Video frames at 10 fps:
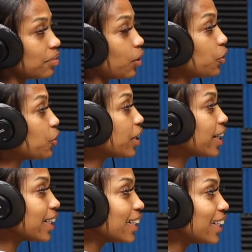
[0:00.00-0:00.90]

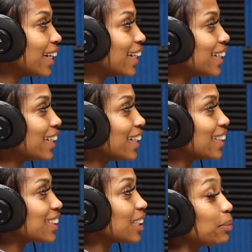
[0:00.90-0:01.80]
Or
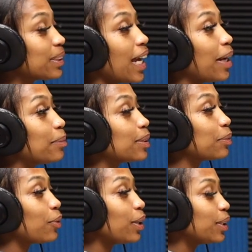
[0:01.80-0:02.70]
sometimes
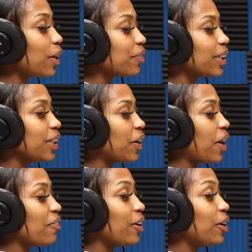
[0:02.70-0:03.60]
brother never getting on
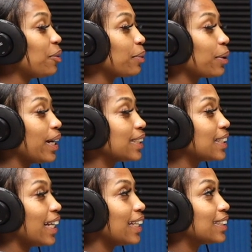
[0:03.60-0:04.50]
that phone
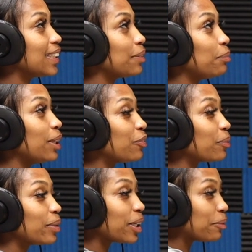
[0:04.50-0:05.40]
procrastinates me
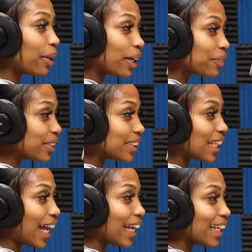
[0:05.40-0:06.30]
from cooking breakfast.
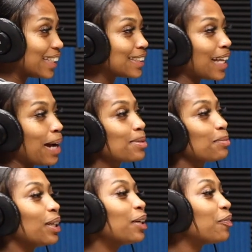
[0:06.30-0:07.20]
Like, it stops
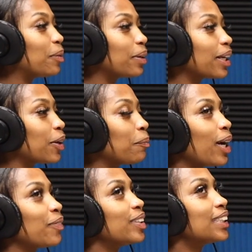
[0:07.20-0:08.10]
me from cooking
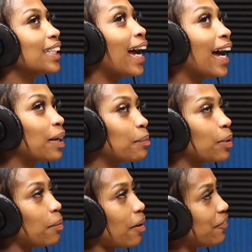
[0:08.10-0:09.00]
breakfast. Now I done
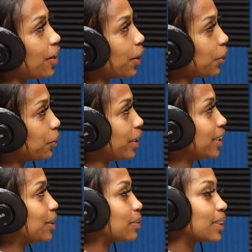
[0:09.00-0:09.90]
been on my phone,
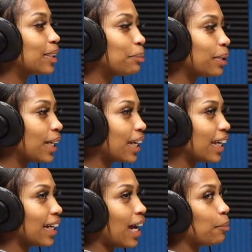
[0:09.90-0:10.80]
let them sleep
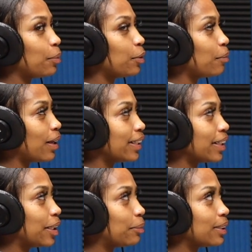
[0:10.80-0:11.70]
in. Now, boom, I
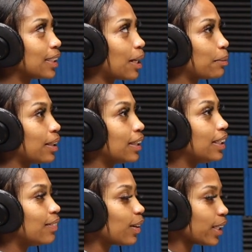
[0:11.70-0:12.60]
look up. It's time to
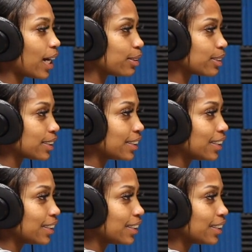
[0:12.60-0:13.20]
leave out the house.